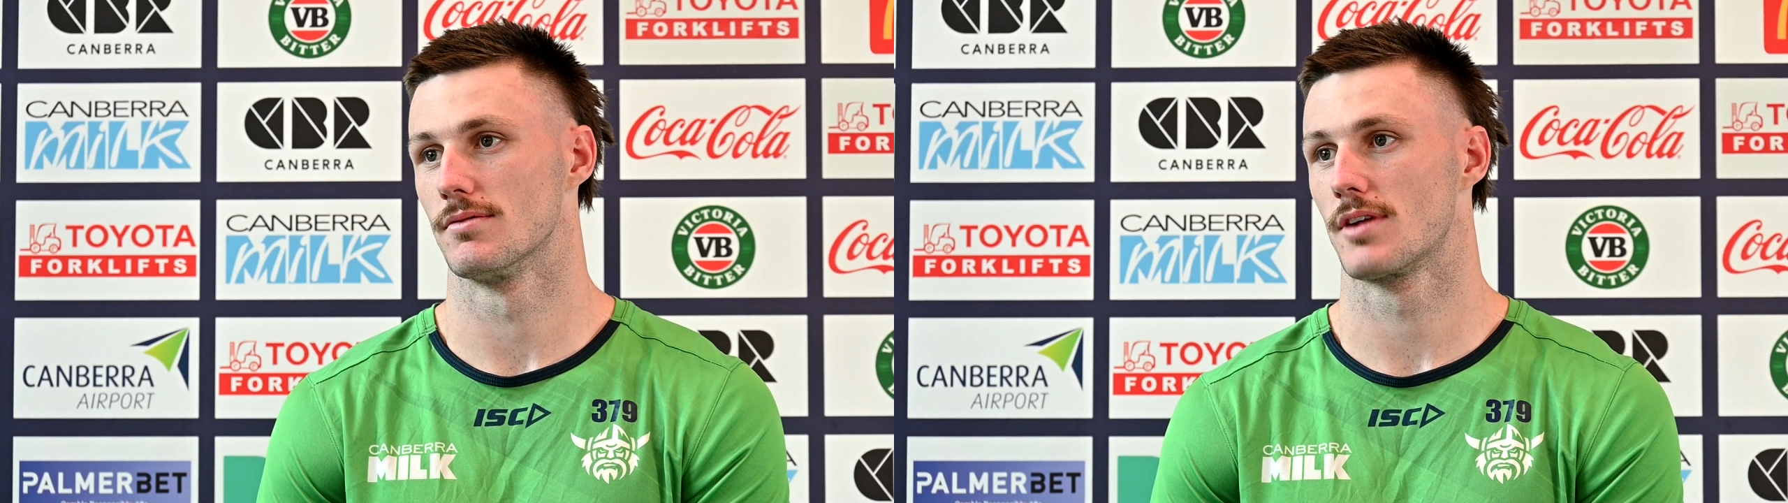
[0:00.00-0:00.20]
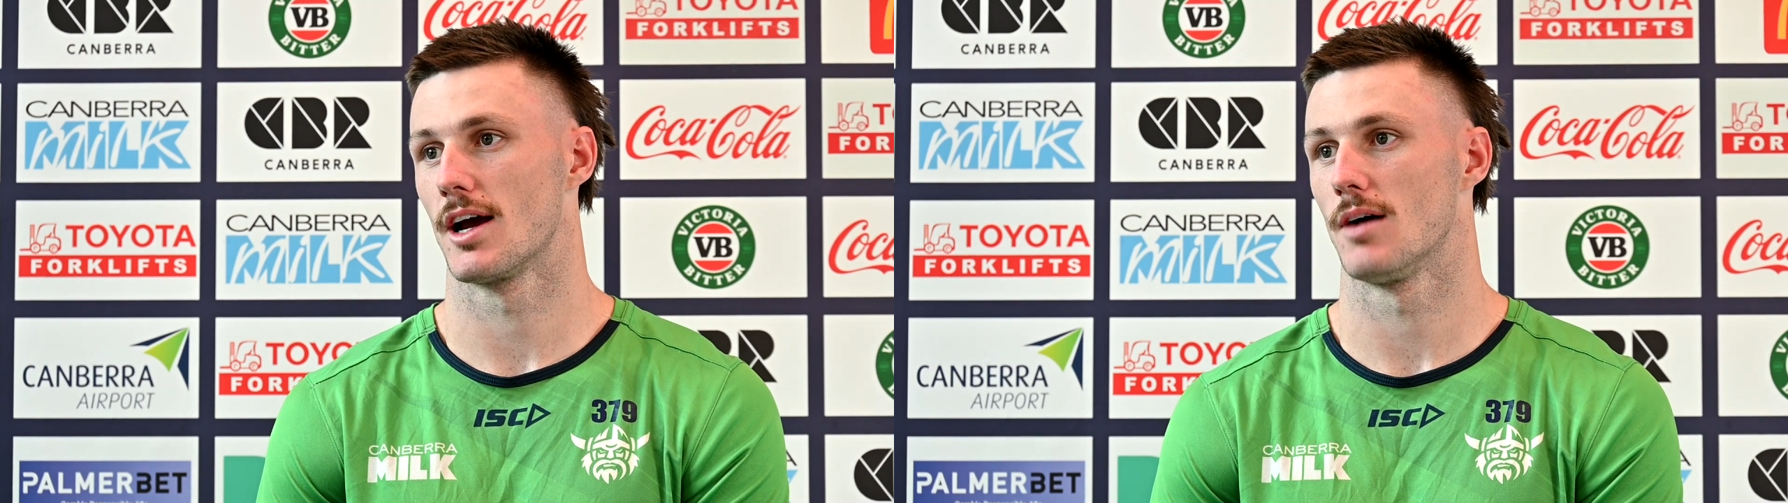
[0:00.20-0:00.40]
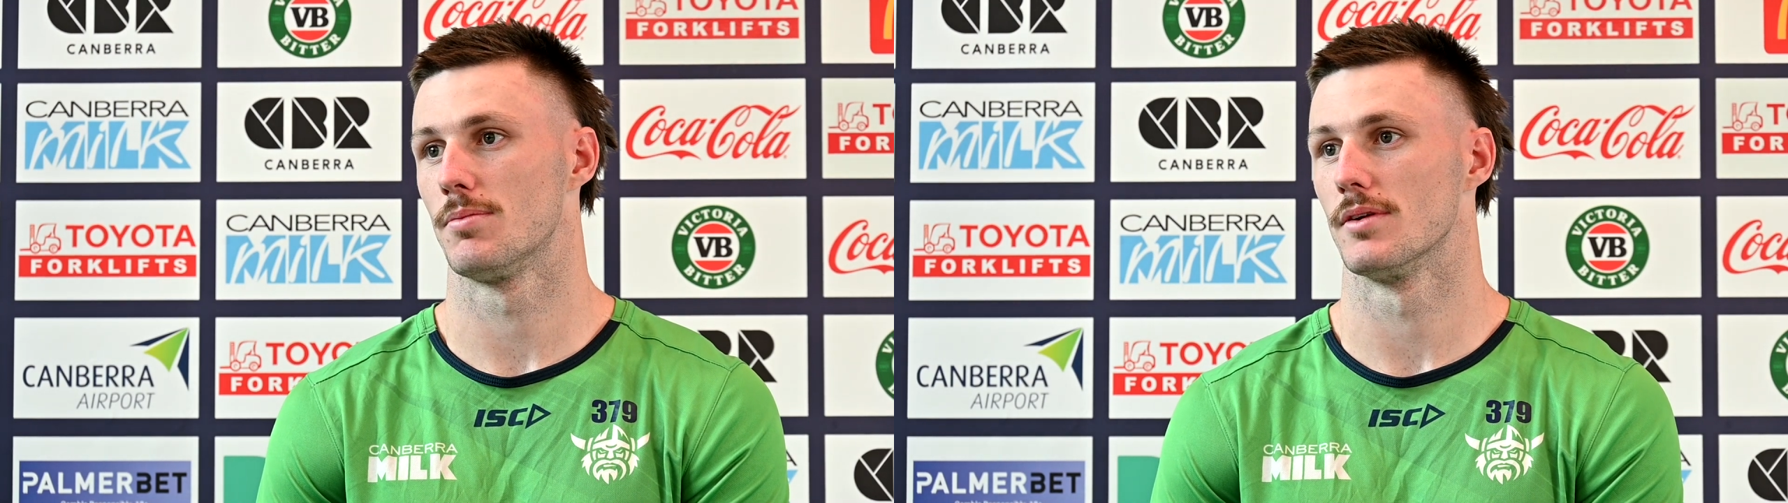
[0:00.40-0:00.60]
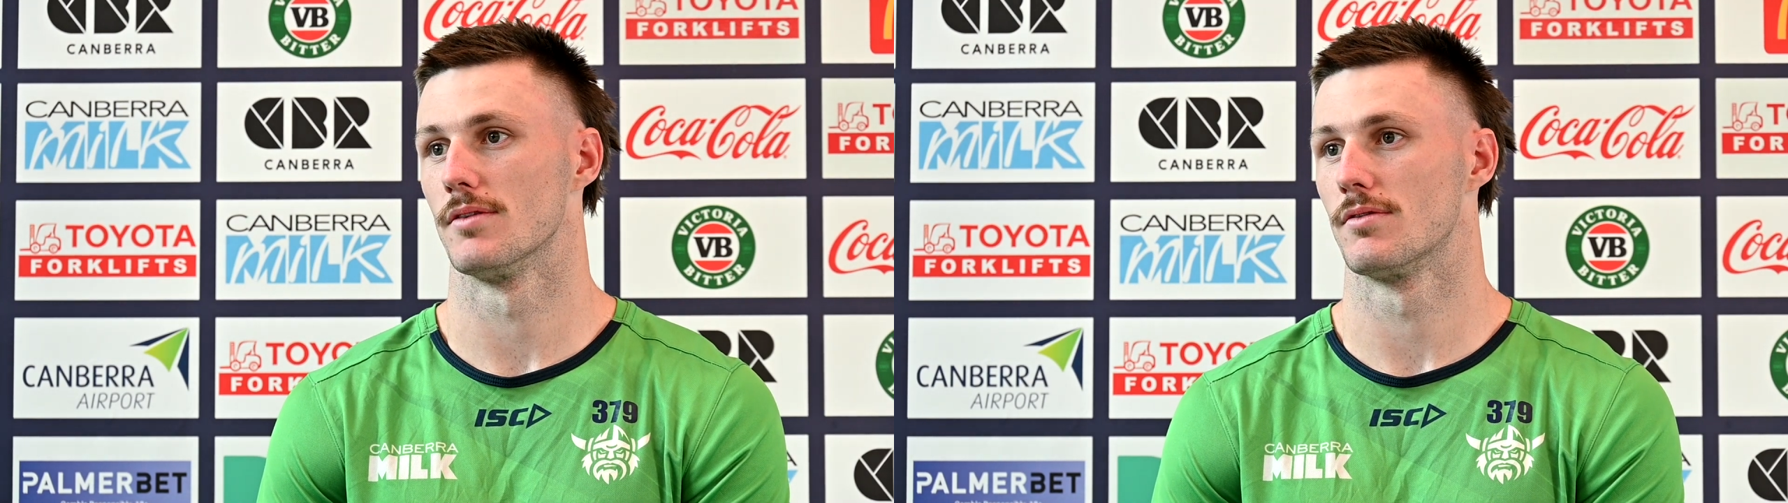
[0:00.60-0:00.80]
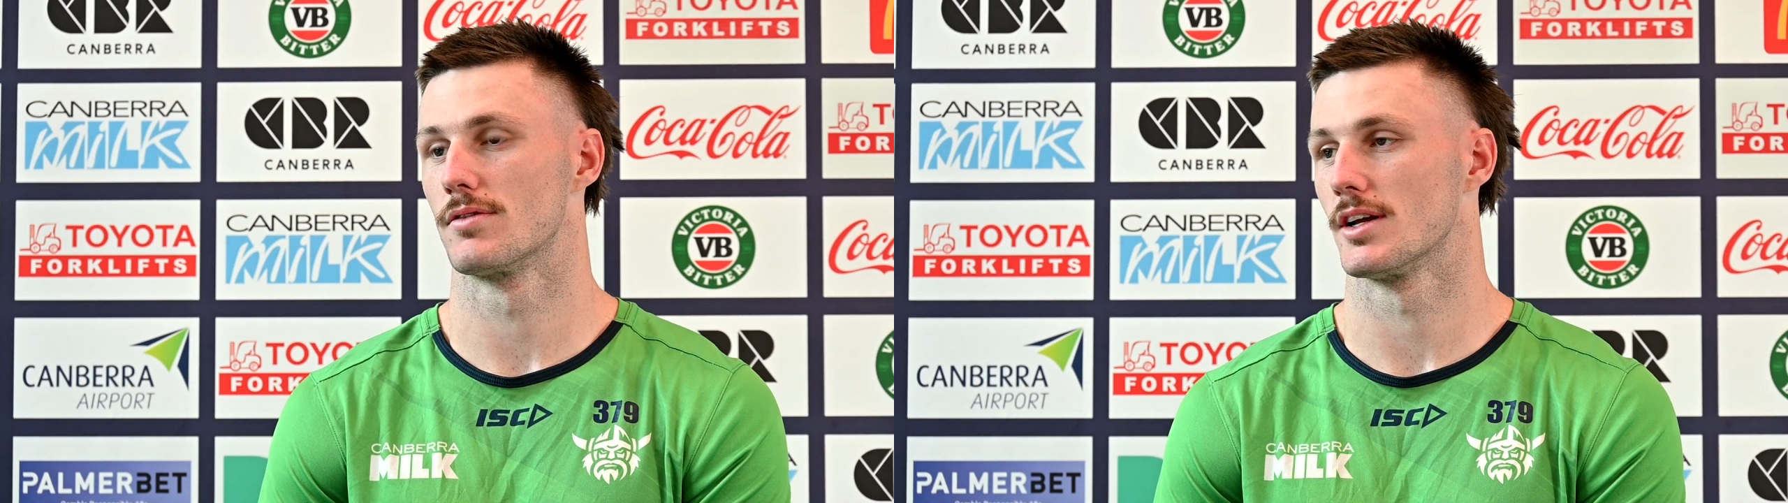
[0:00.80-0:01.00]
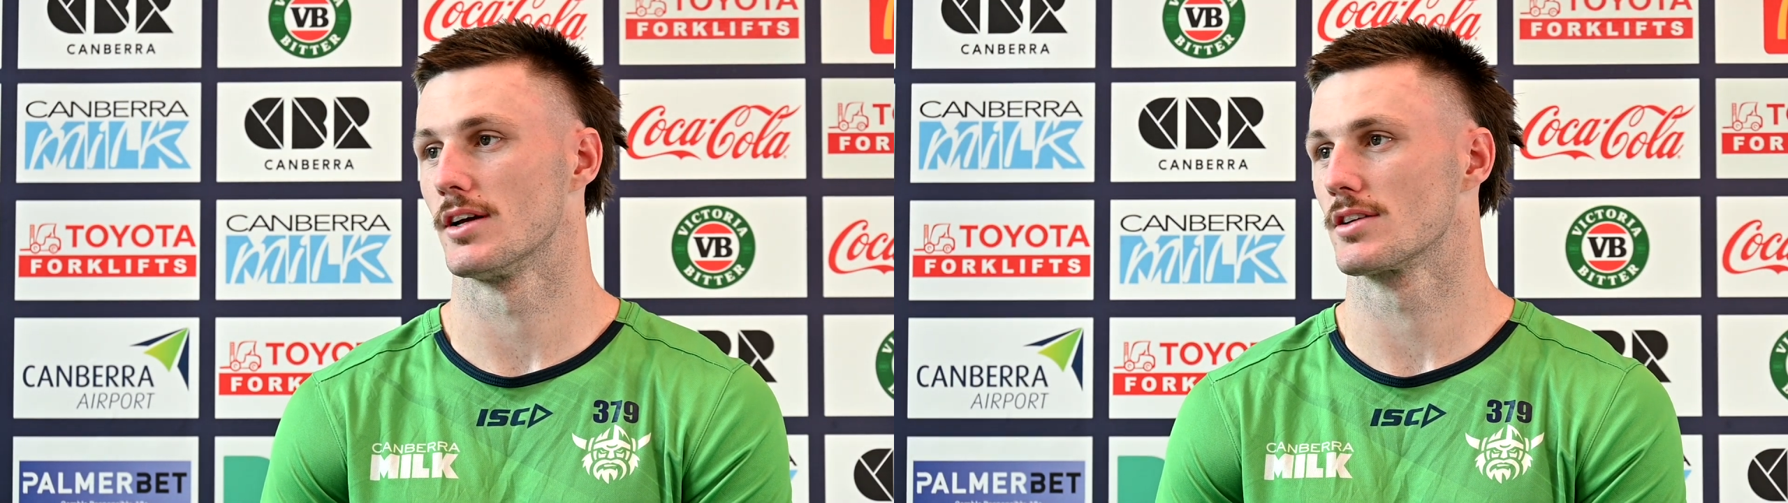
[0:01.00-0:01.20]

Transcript: cup and centre,